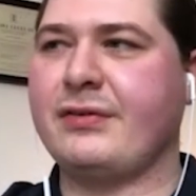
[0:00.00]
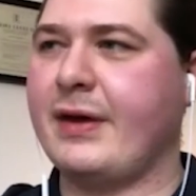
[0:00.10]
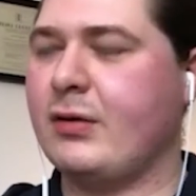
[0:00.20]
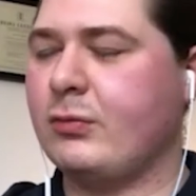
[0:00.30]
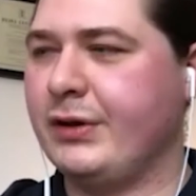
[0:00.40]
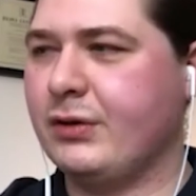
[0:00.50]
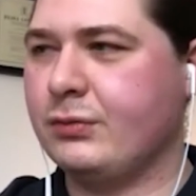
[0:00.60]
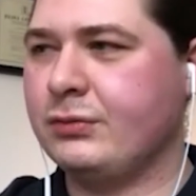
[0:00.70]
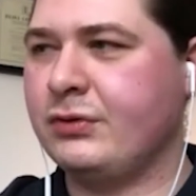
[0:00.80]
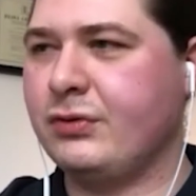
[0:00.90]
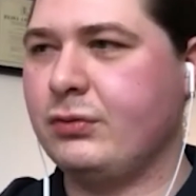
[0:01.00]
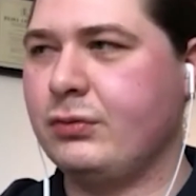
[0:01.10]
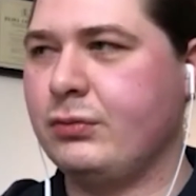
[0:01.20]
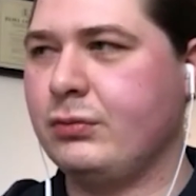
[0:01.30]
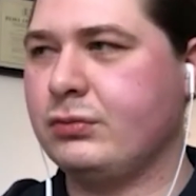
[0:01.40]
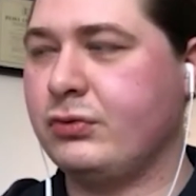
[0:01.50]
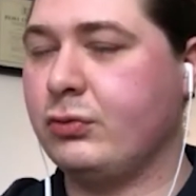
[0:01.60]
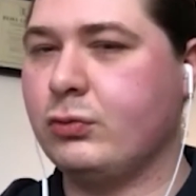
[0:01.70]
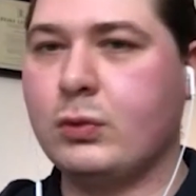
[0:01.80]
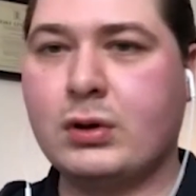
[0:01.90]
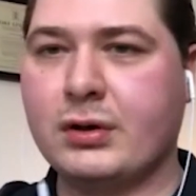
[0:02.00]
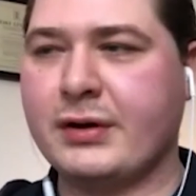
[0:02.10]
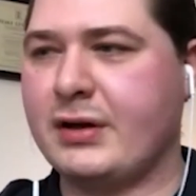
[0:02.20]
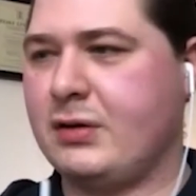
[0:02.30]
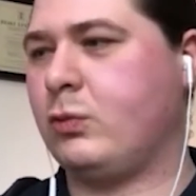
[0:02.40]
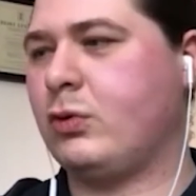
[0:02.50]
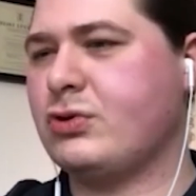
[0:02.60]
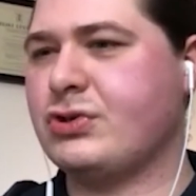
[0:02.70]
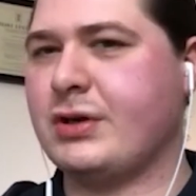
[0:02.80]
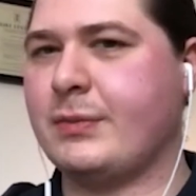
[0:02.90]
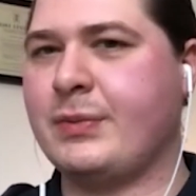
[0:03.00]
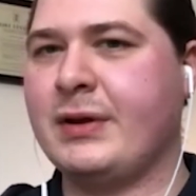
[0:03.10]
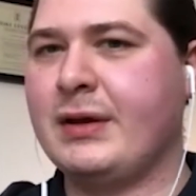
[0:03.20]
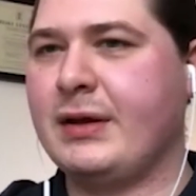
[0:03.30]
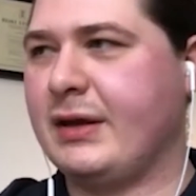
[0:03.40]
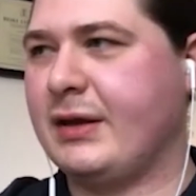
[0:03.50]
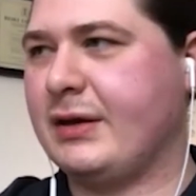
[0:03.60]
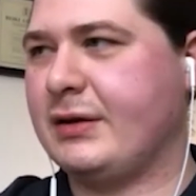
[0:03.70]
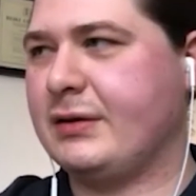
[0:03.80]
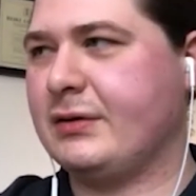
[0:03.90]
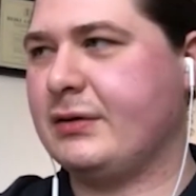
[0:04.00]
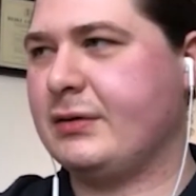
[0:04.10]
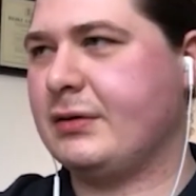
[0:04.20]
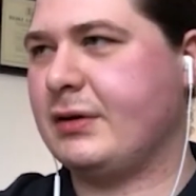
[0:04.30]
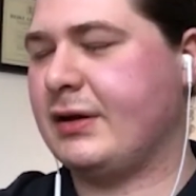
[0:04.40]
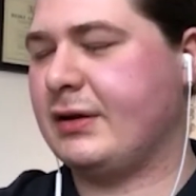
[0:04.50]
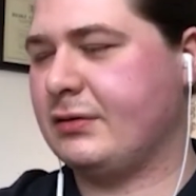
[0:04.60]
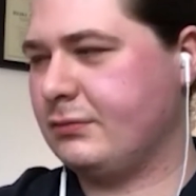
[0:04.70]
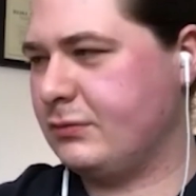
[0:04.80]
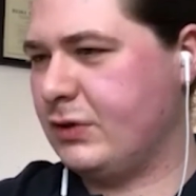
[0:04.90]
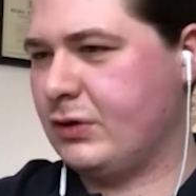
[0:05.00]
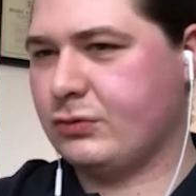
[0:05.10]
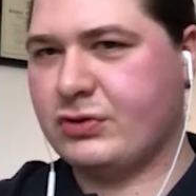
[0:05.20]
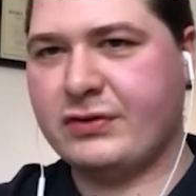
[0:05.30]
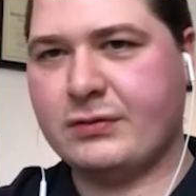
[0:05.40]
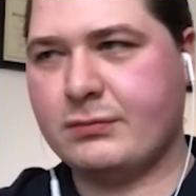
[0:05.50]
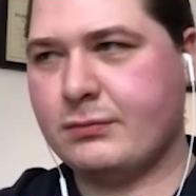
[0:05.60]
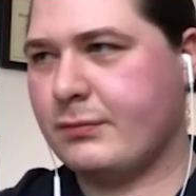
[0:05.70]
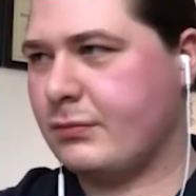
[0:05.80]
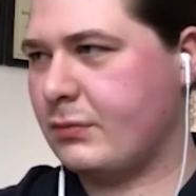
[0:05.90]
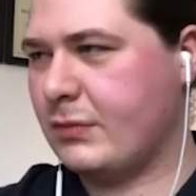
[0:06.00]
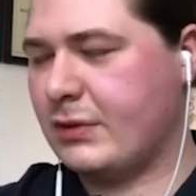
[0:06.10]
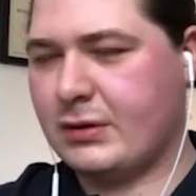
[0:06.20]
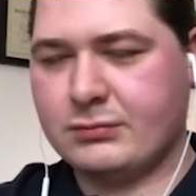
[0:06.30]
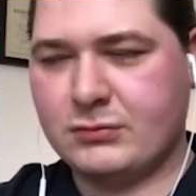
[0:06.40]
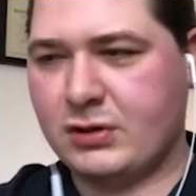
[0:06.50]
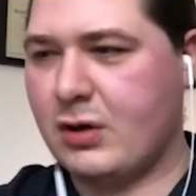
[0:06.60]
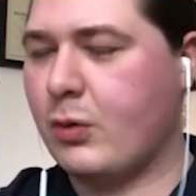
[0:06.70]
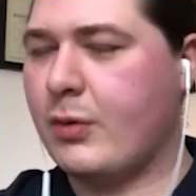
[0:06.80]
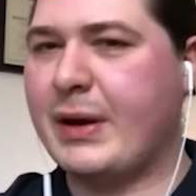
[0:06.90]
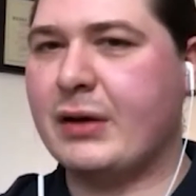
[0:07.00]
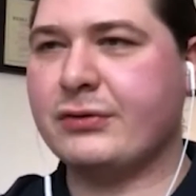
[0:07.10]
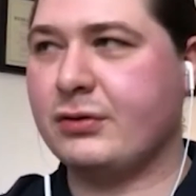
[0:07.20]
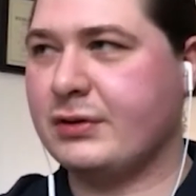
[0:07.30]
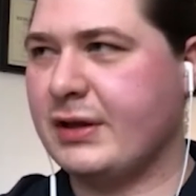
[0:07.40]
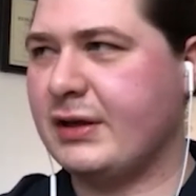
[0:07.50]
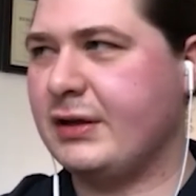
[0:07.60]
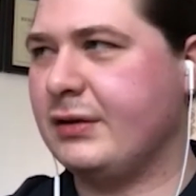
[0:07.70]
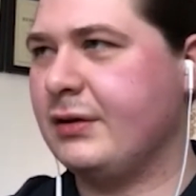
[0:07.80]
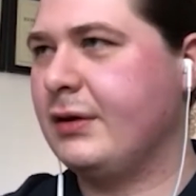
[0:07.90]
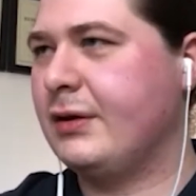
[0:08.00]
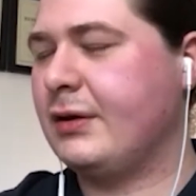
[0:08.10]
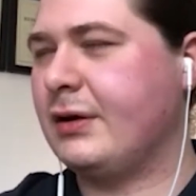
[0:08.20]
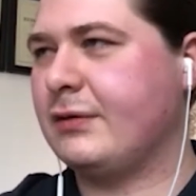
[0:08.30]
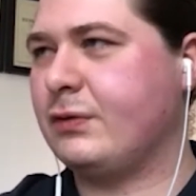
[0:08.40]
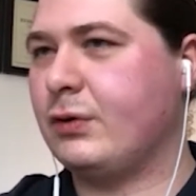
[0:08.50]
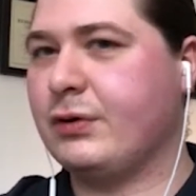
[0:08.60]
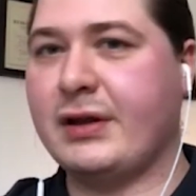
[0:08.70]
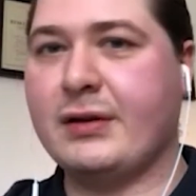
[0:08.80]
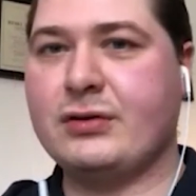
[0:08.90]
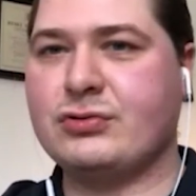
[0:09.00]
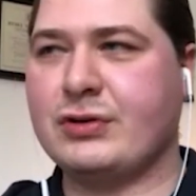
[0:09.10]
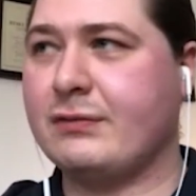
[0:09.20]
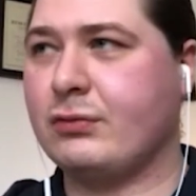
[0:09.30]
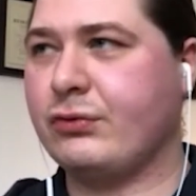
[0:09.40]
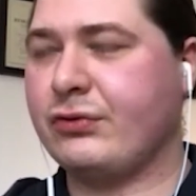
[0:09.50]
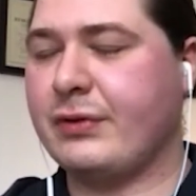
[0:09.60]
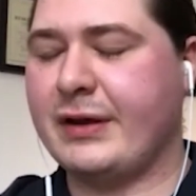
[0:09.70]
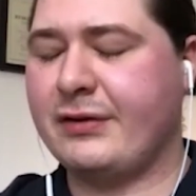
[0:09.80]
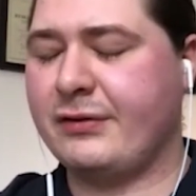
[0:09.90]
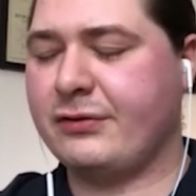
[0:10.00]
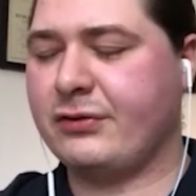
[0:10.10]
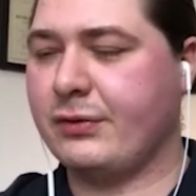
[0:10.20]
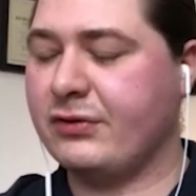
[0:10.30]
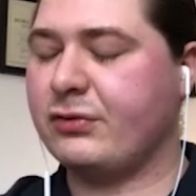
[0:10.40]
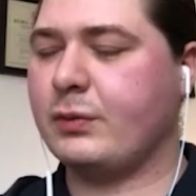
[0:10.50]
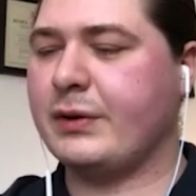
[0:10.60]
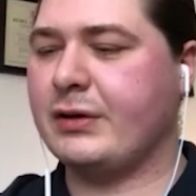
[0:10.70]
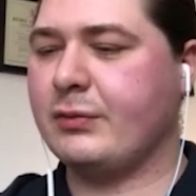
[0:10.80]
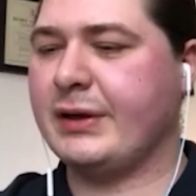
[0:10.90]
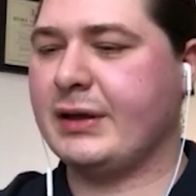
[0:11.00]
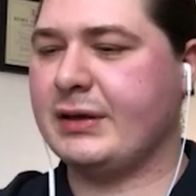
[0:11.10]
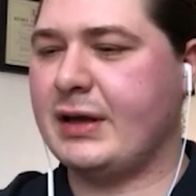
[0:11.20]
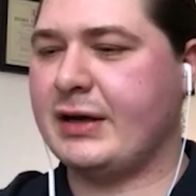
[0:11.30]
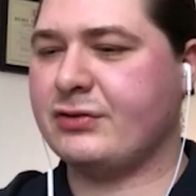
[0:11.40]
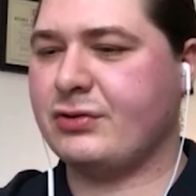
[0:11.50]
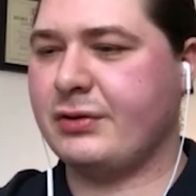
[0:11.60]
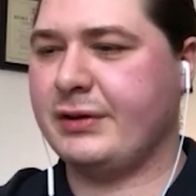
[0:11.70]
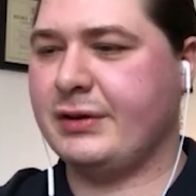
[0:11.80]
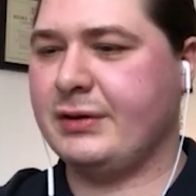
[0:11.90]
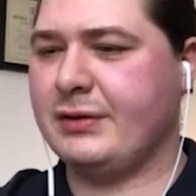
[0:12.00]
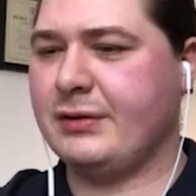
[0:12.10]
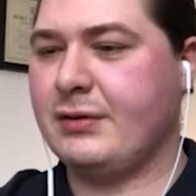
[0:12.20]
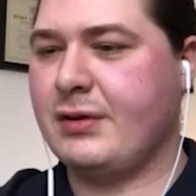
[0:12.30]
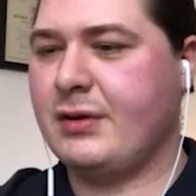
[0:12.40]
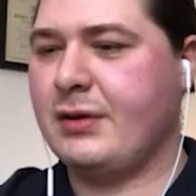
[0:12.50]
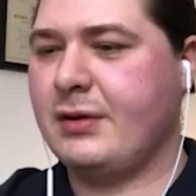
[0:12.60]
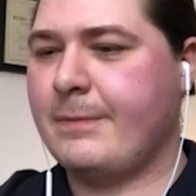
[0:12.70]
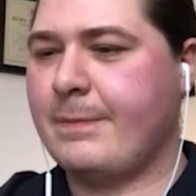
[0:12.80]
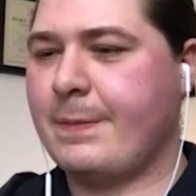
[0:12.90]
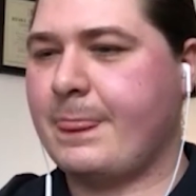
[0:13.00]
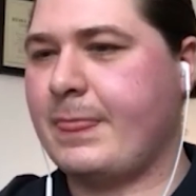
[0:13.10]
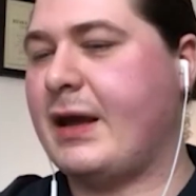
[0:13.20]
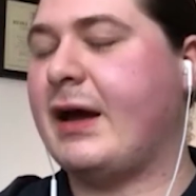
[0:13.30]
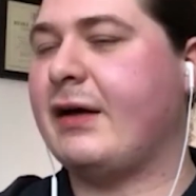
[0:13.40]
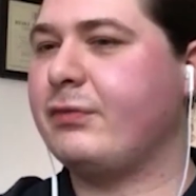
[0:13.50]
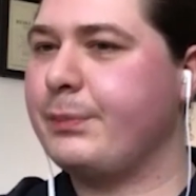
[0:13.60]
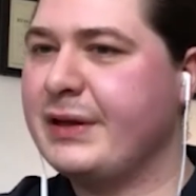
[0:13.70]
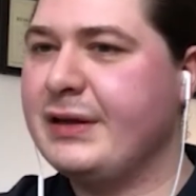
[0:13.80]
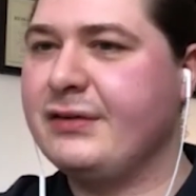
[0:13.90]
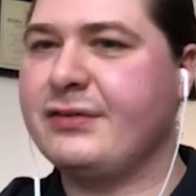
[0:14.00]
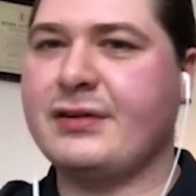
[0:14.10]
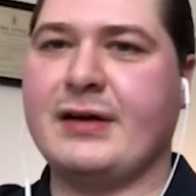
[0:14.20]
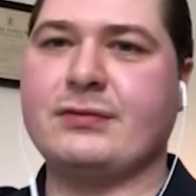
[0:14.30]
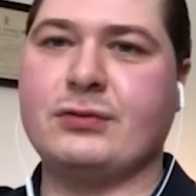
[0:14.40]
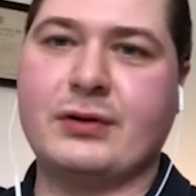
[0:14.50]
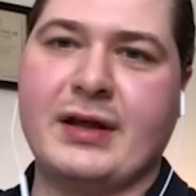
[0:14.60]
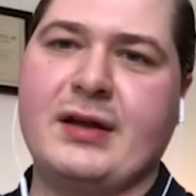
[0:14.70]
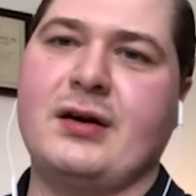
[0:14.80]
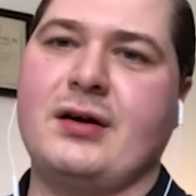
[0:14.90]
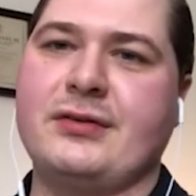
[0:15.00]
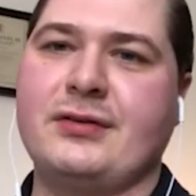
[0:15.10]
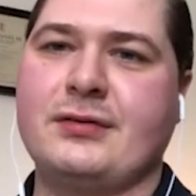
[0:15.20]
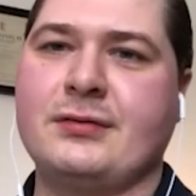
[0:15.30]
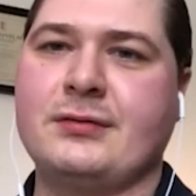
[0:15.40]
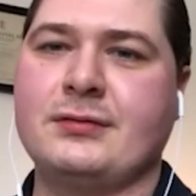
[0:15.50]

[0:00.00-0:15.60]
that we go to work and worship and just go about our day for our daily travels, so this way we can actually have peace after chaos.